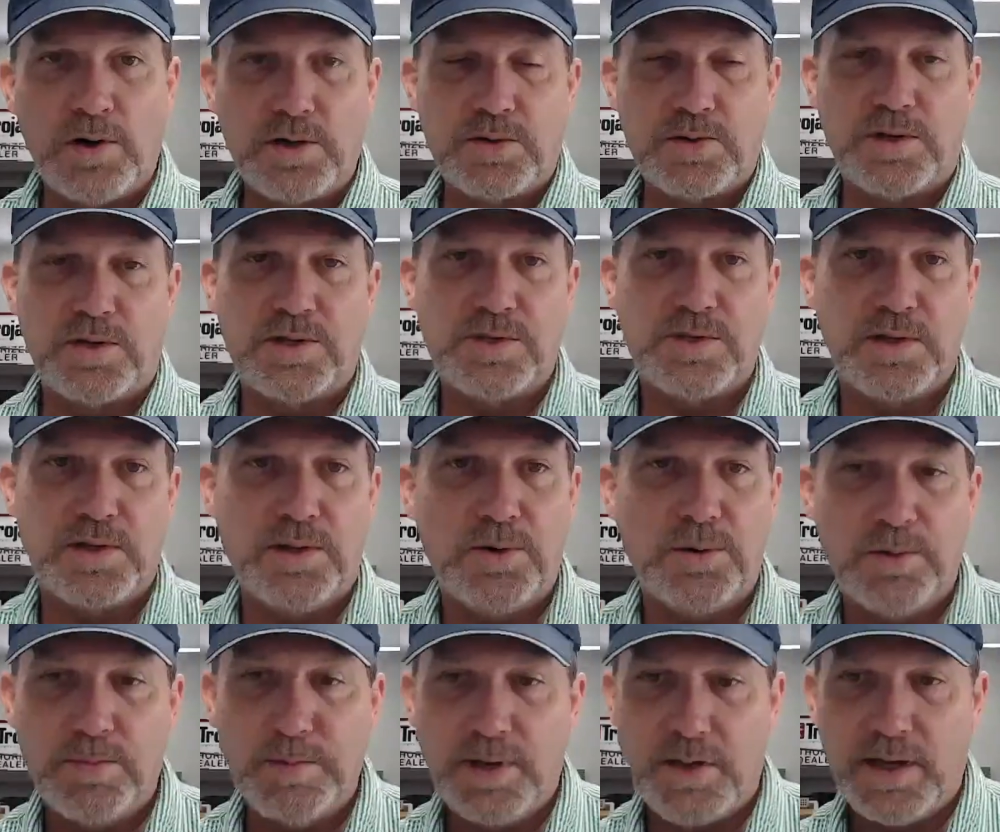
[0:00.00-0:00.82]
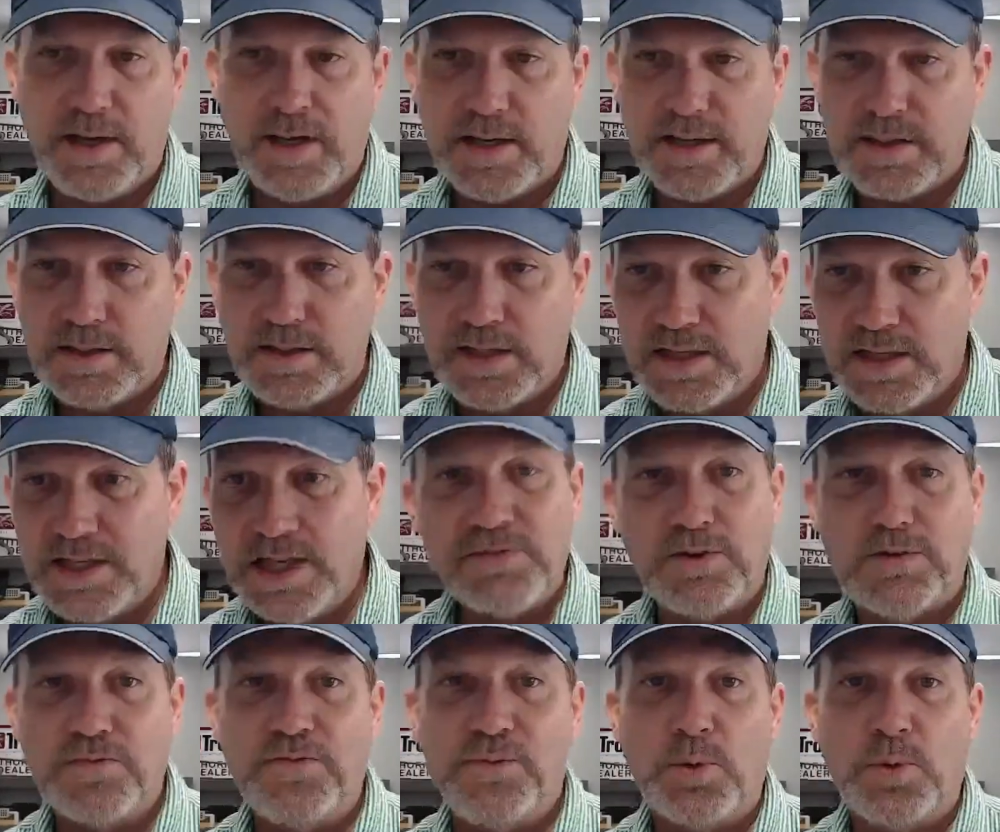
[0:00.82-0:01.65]
across the whole pack. And
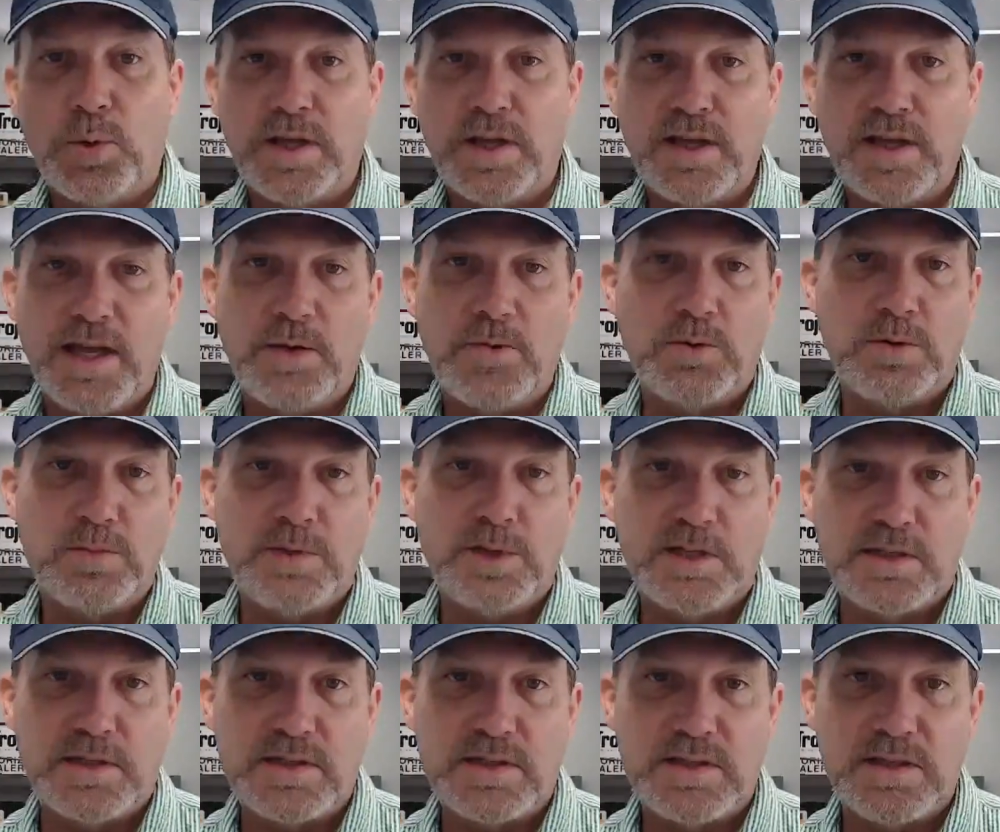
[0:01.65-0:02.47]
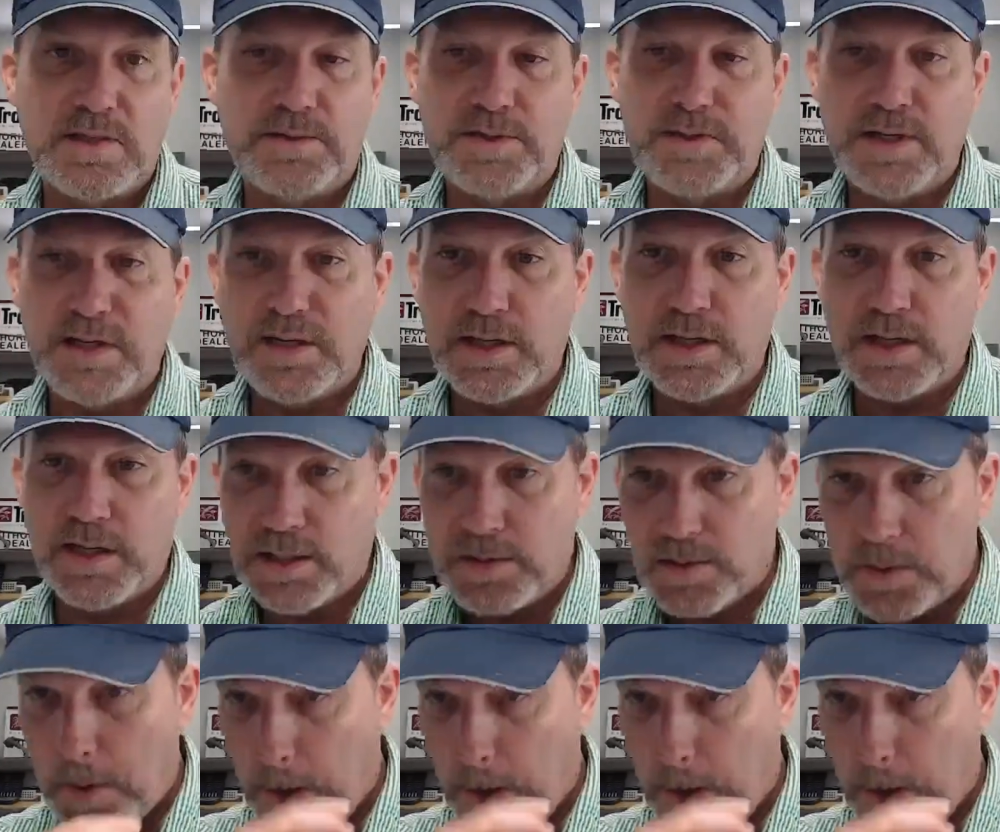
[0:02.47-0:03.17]
even 48 would be considered dead.